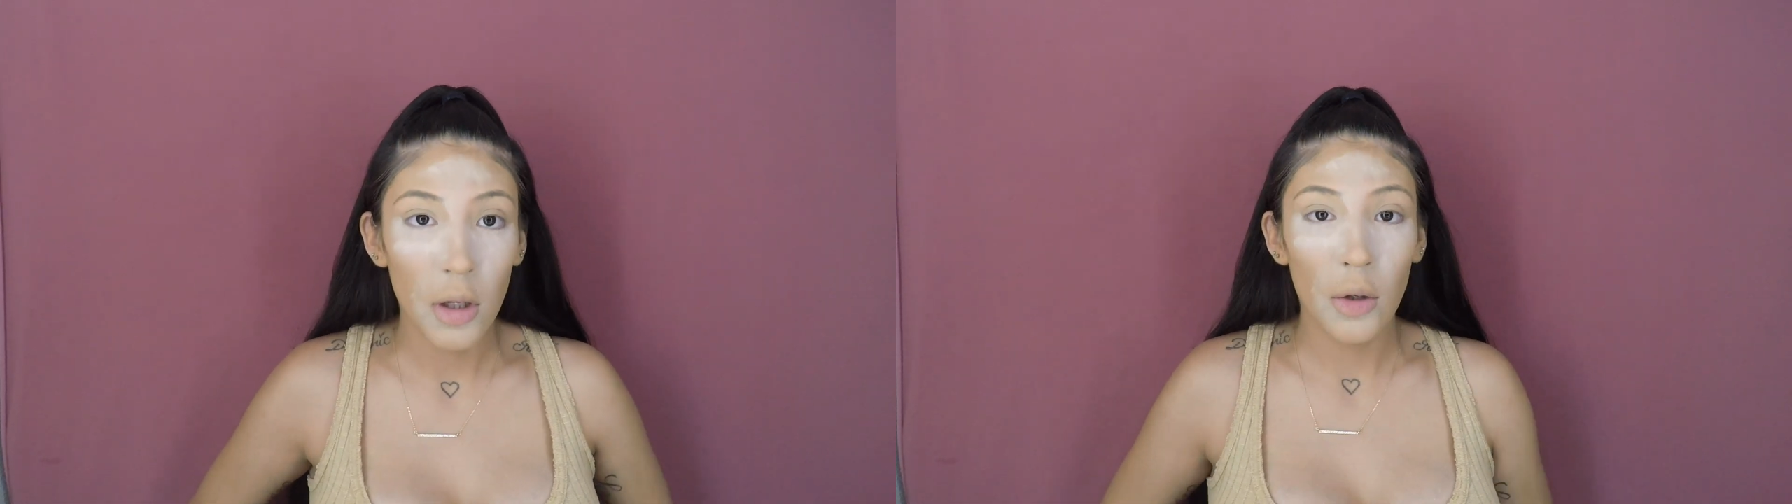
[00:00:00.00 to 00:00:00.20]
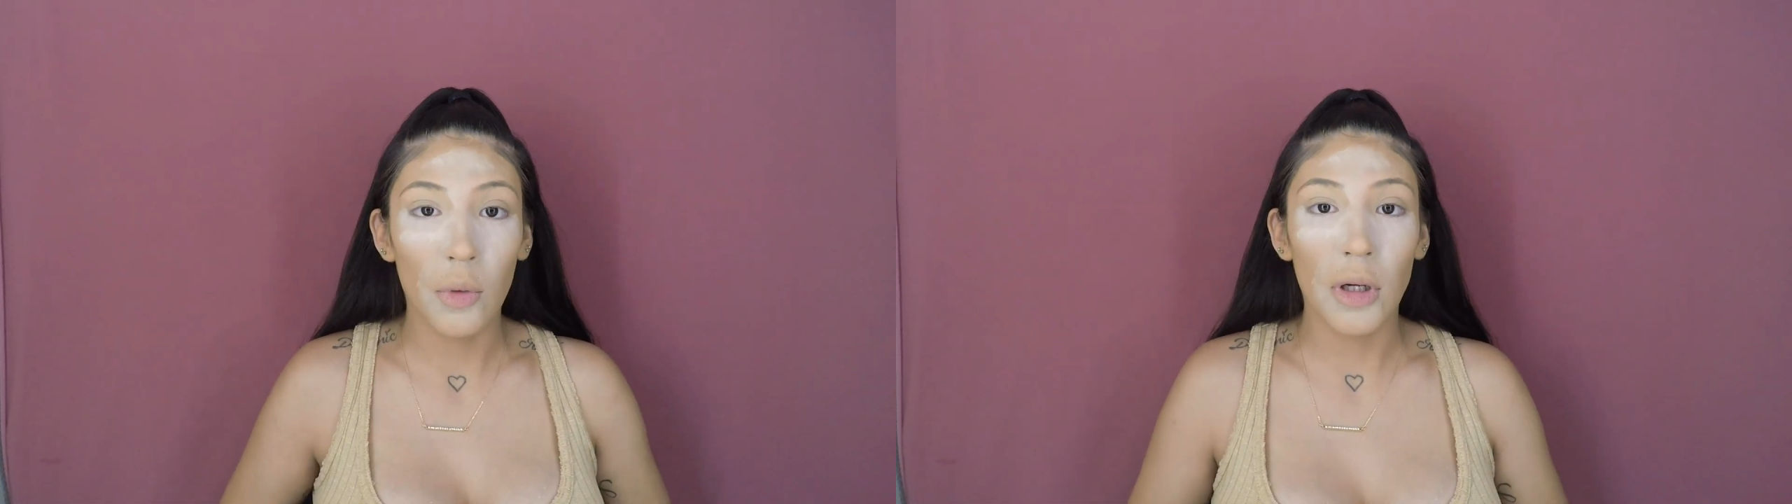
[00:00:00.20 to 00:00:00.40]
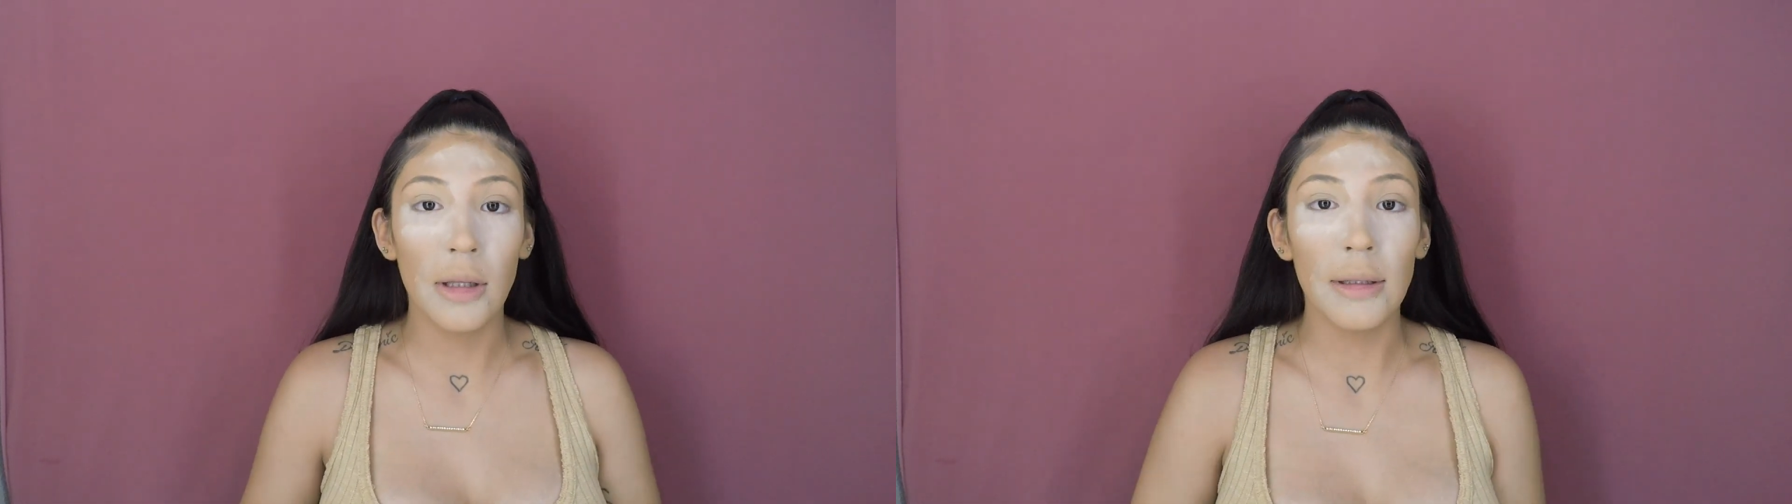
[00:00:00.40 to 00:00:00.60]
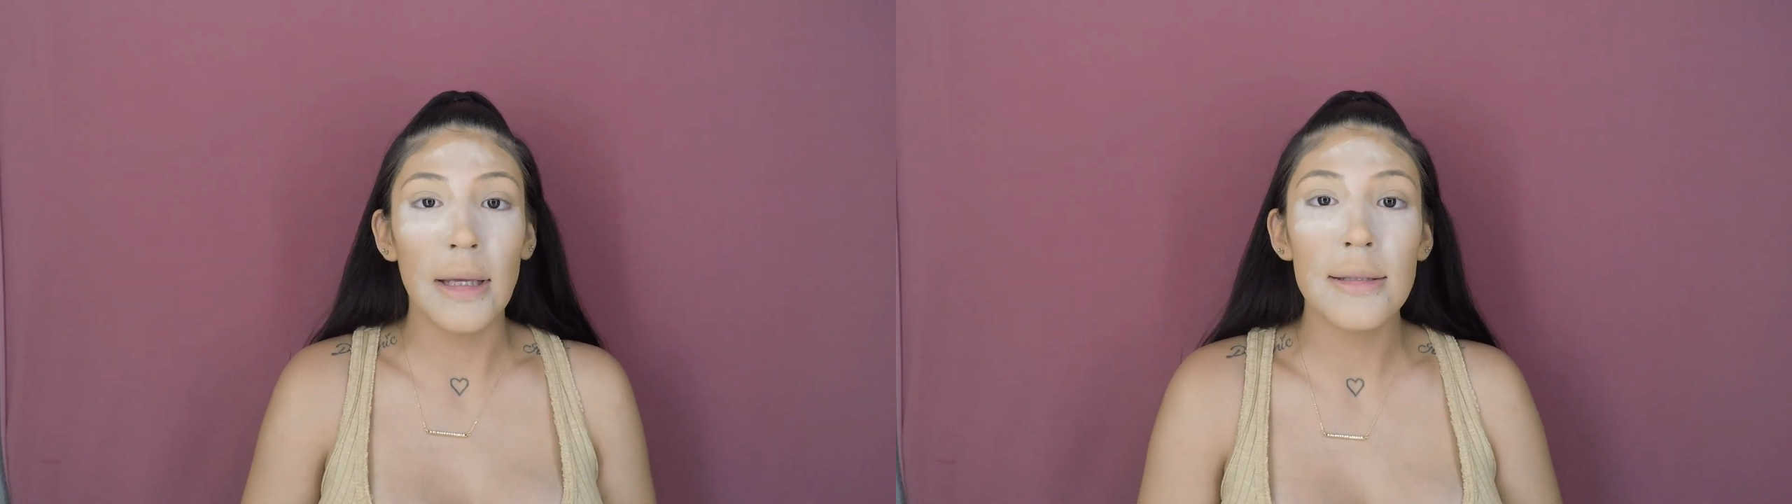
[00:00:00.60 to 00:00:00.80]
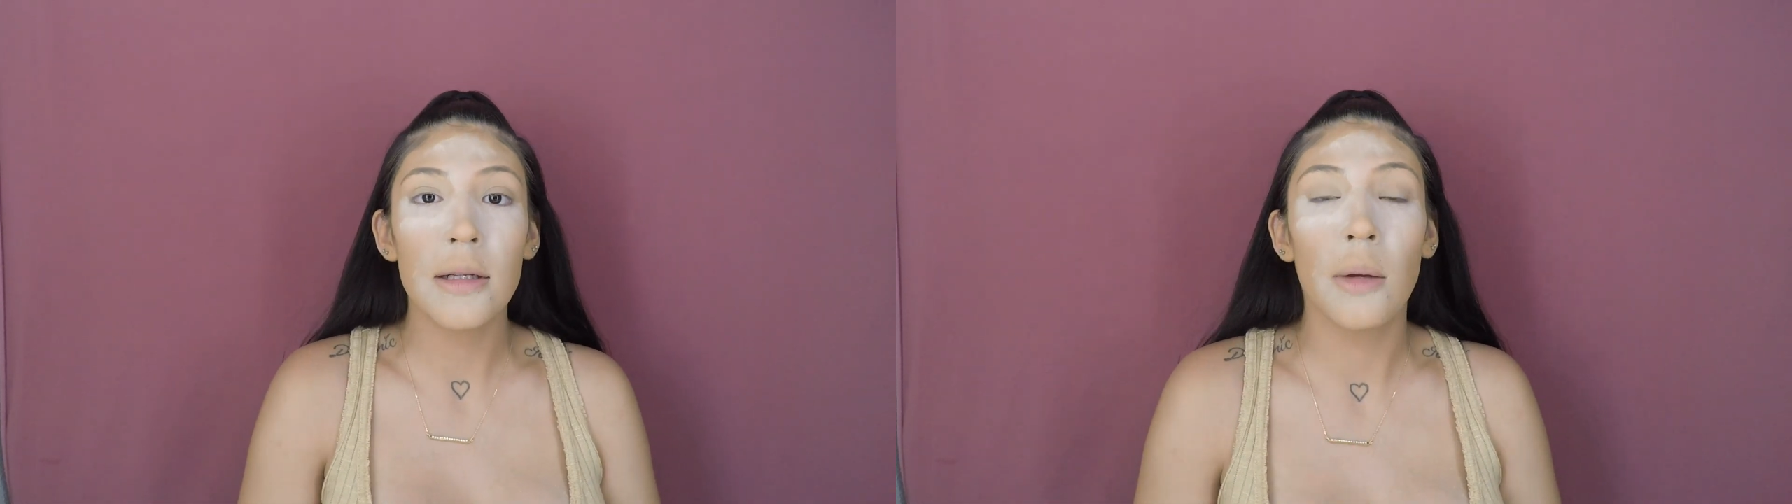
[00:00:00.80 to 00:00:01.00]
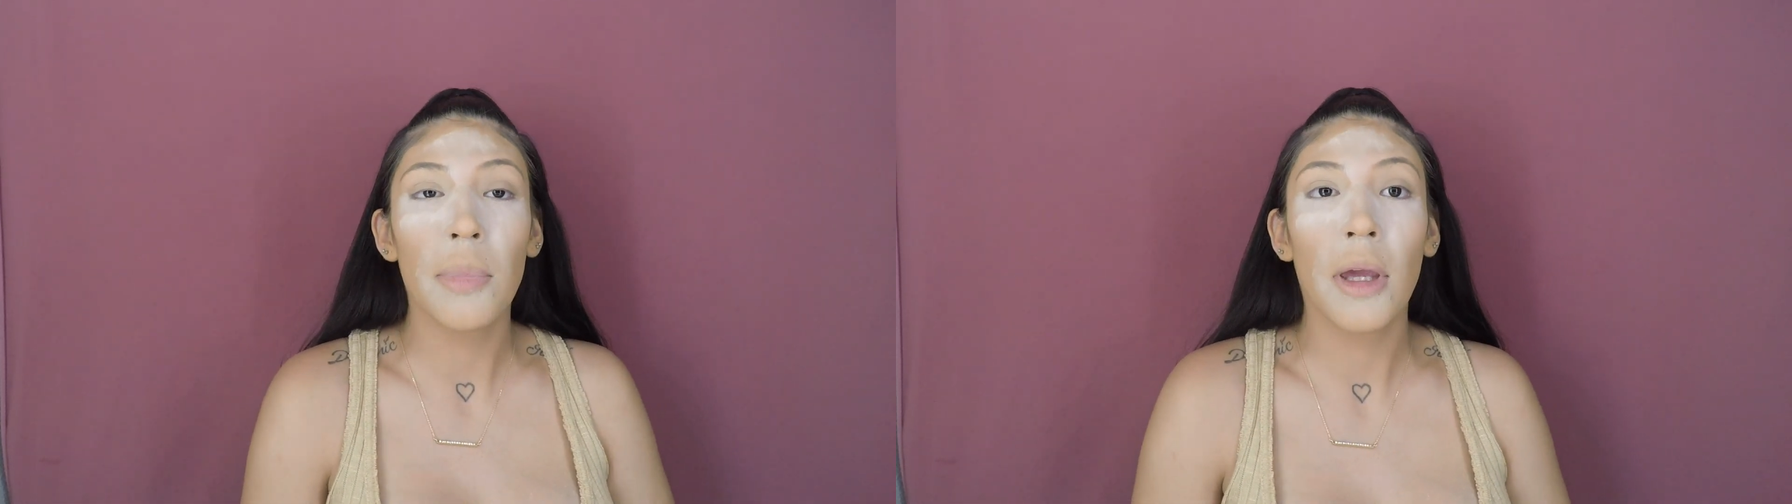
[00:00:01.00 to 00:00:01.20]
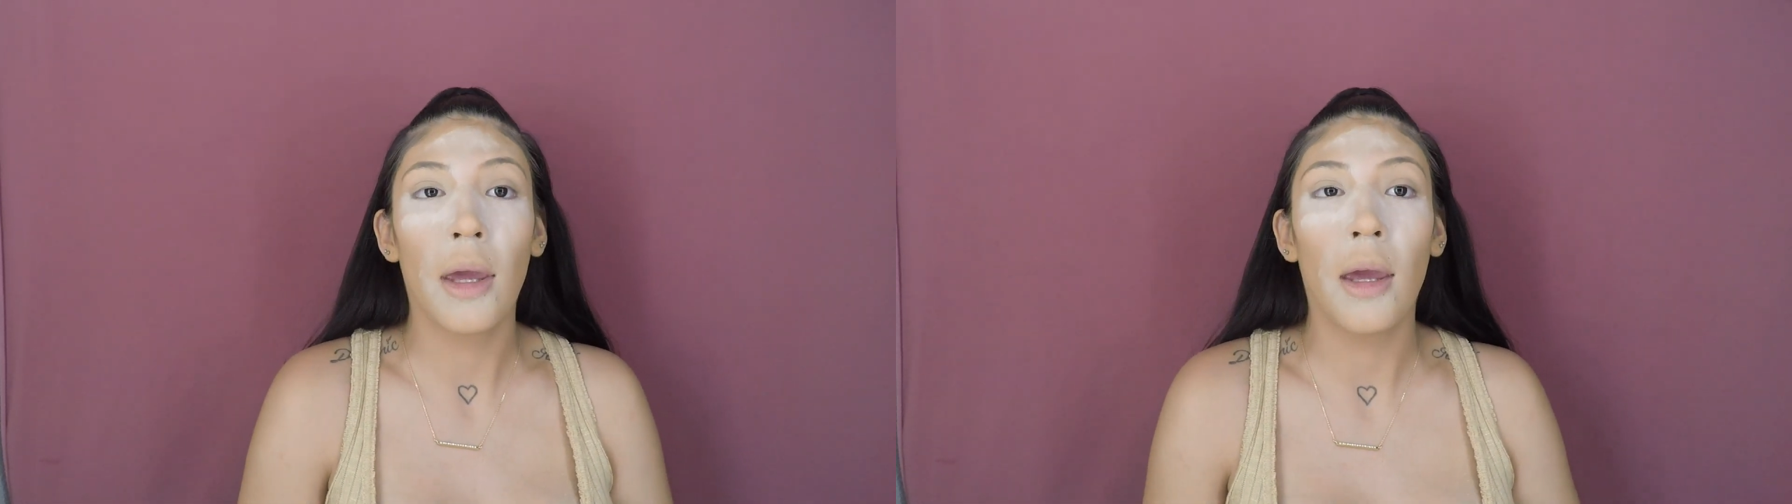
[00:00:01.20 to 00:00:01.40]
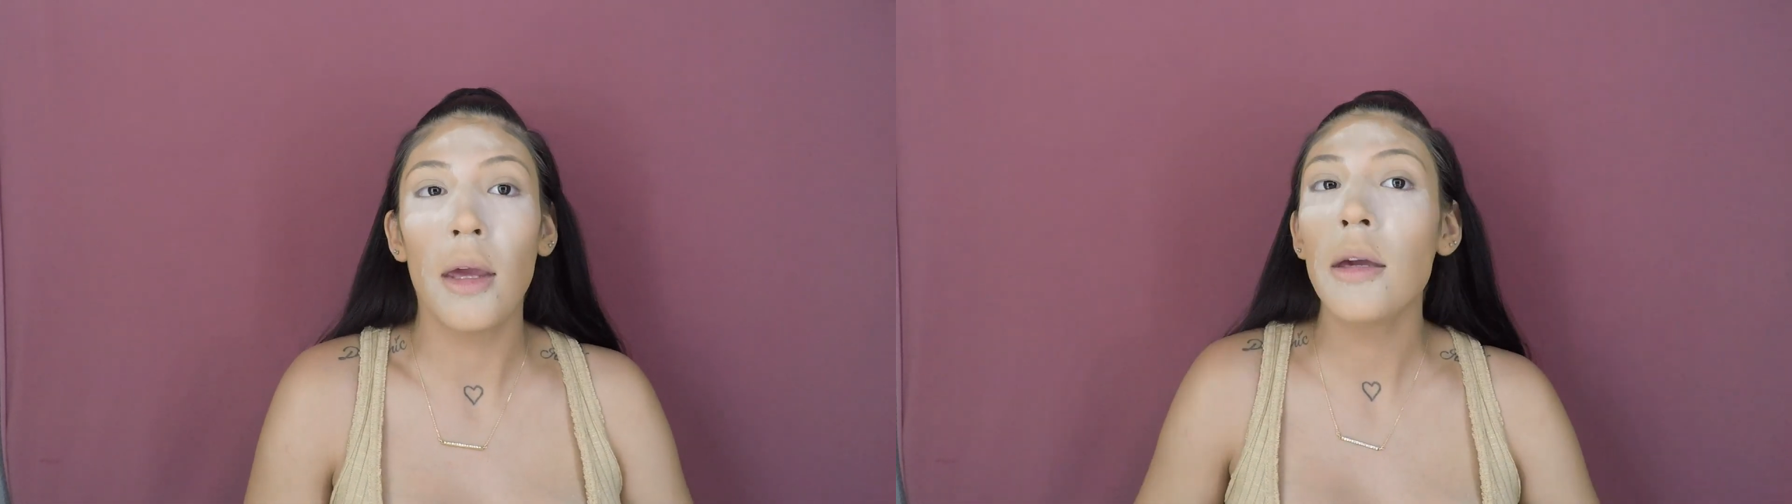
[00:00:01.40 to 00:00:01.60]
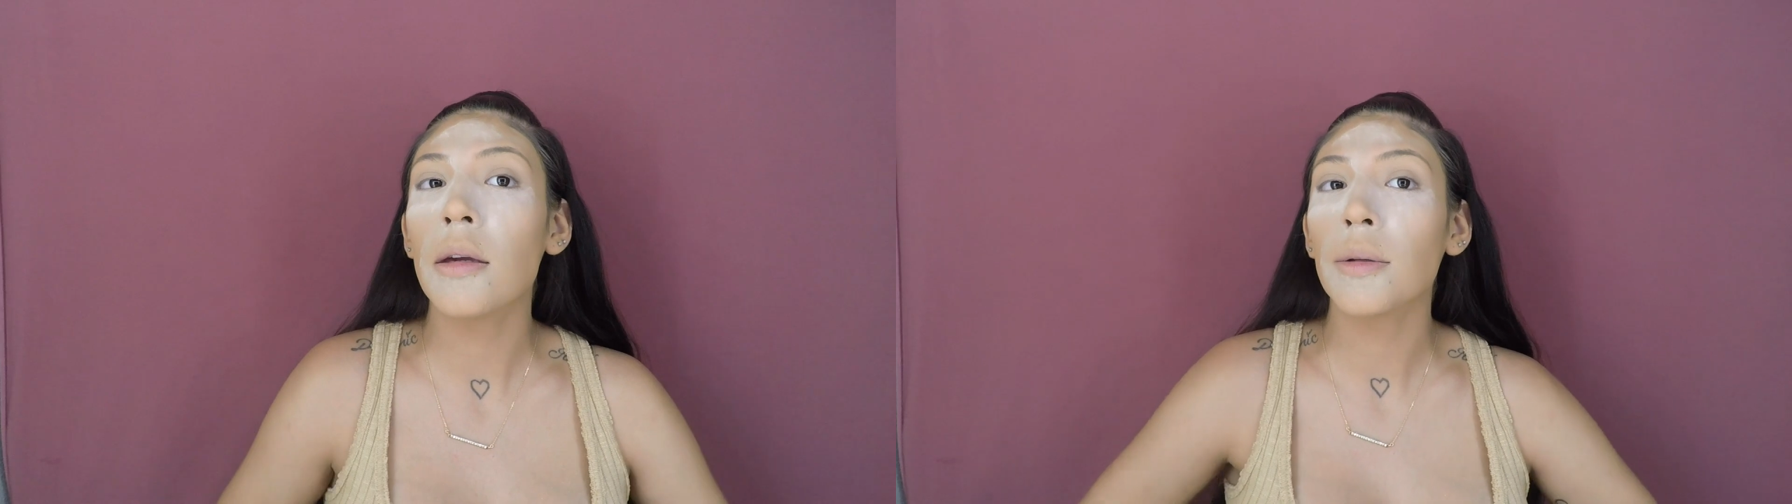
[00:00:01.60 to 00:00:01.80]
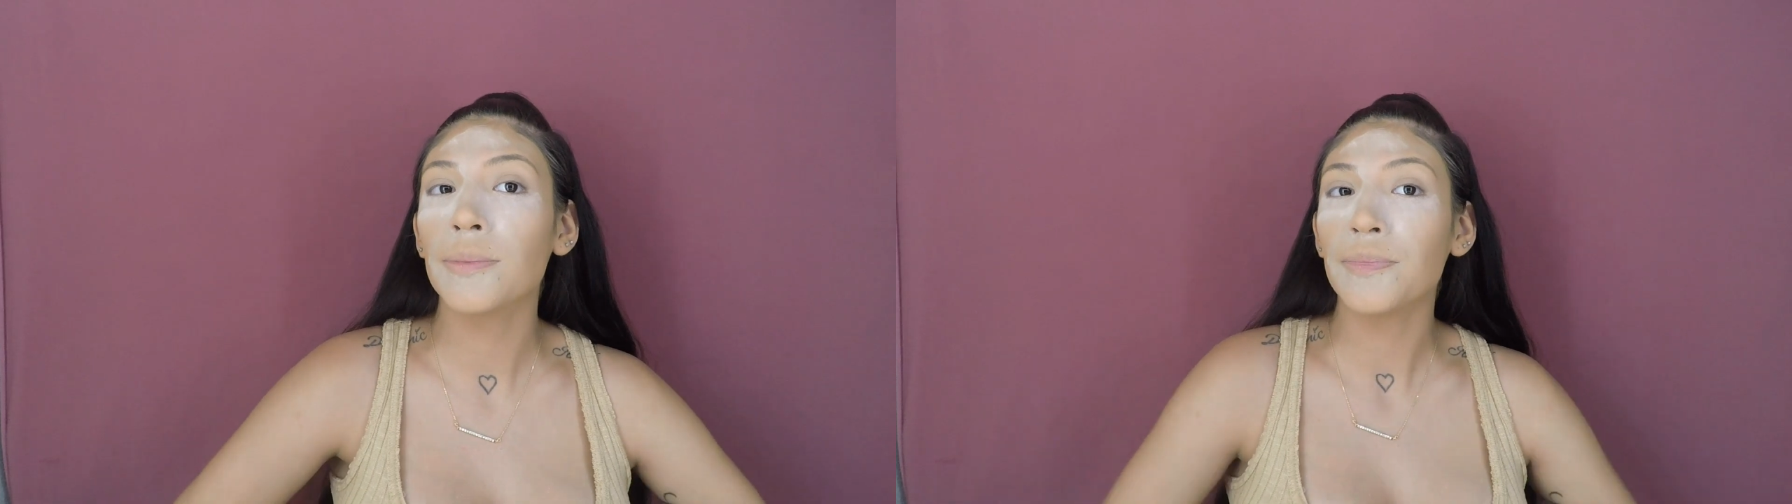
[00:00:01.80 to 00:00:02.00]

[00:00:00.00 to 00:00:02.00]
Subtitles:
we're a glazed up cake,